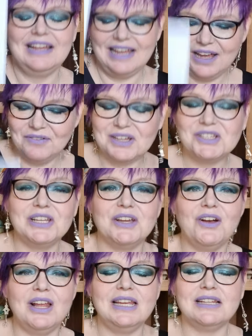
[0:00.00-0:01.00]
I've actually
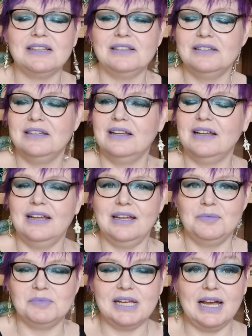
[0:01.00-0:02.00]
got a little
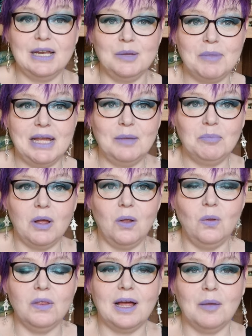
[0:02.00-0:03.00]
tiny
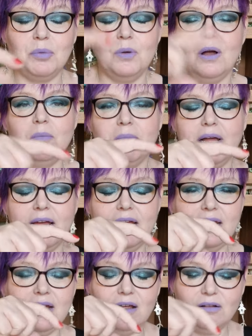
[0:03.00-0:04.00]
maypole that I put on
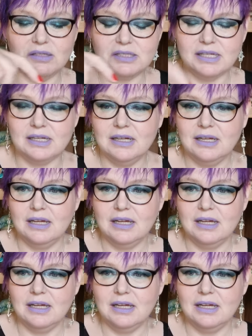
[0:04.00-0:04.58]
my altar.